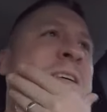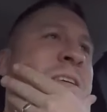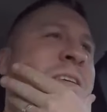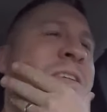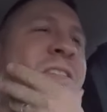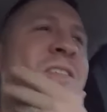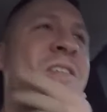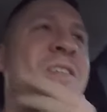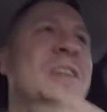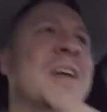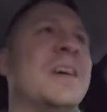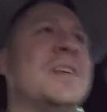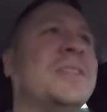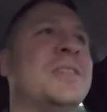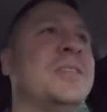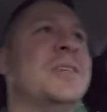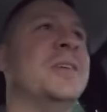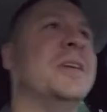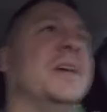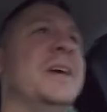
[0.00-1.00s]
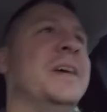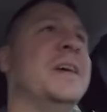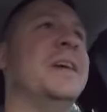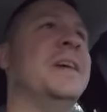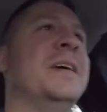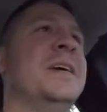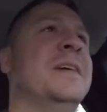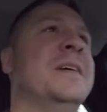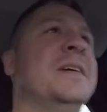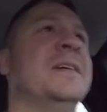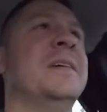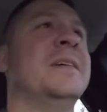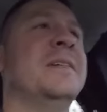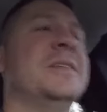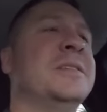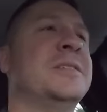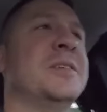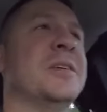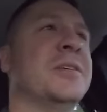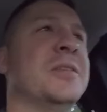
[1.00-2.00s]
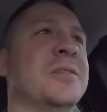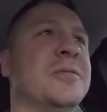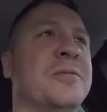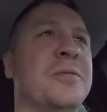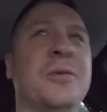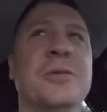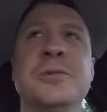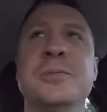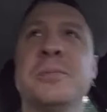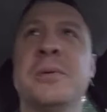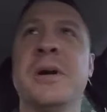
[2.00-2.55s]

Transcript: So yesterday started the first